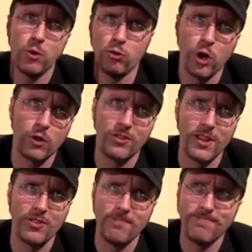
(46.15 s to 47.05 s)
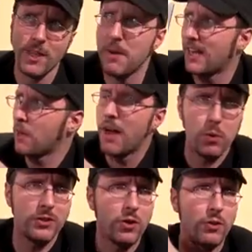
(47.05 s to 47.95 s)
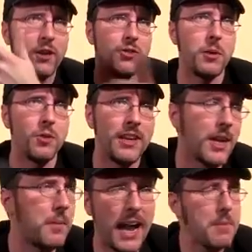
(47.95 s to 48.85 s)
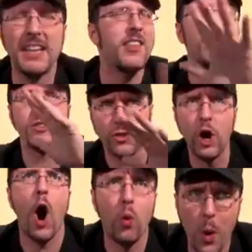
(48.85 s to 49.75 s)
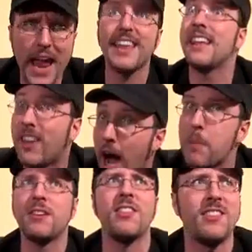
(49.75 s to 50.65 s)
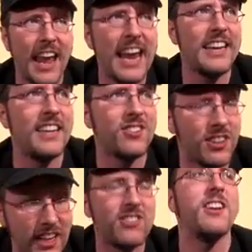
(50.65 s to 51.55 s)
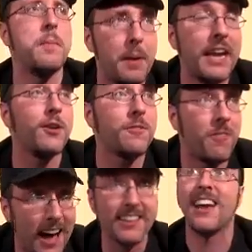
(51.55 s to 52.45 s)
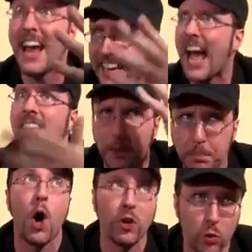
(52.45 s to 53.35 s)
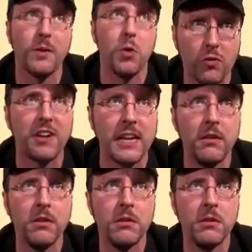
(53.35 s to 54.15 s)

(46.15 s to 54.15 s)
Whose joke is this? Come on, come on, where's the real summary? Come on, I mean, there is no way that Thomas the Tank Engine is in a Peter Fonda and Alec Baldwin movie.